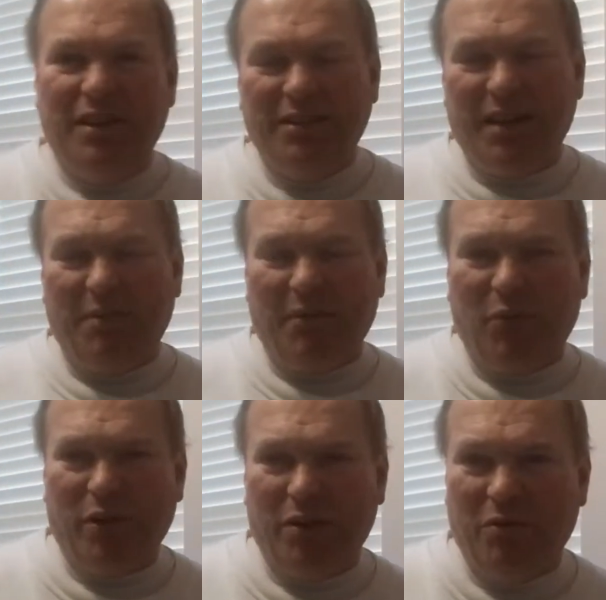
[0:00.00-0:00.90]
save up
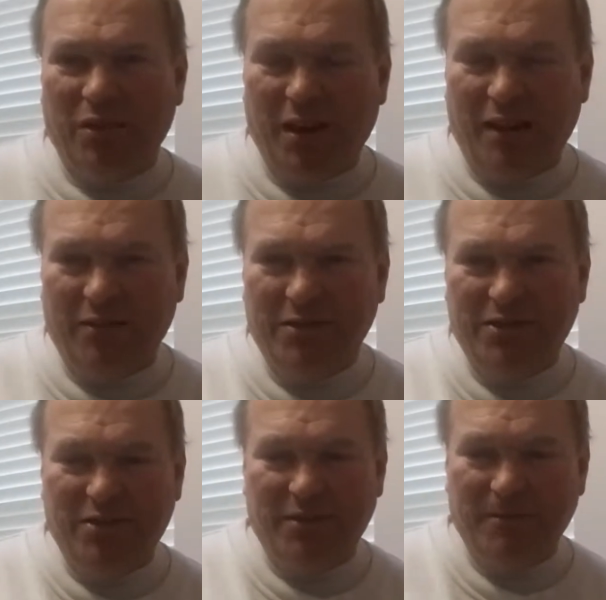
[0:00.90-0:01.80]

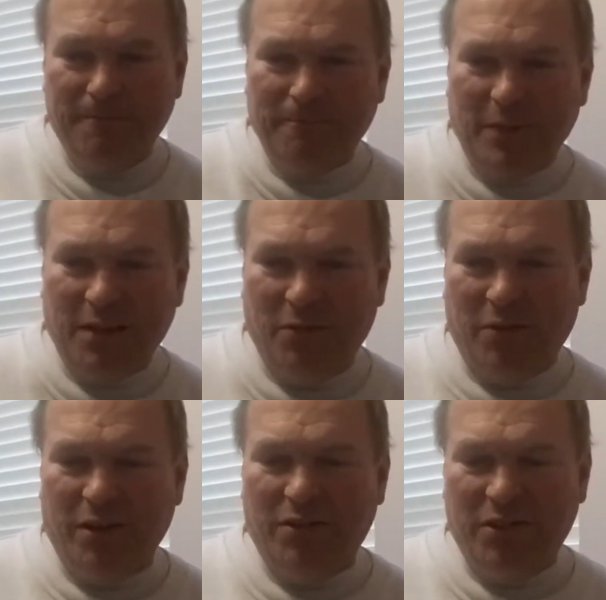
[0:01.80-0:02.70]
$41 in
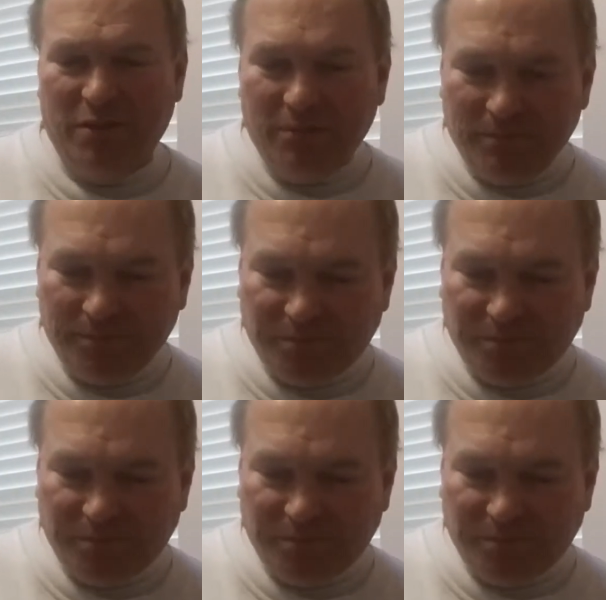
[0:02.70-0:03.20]
order to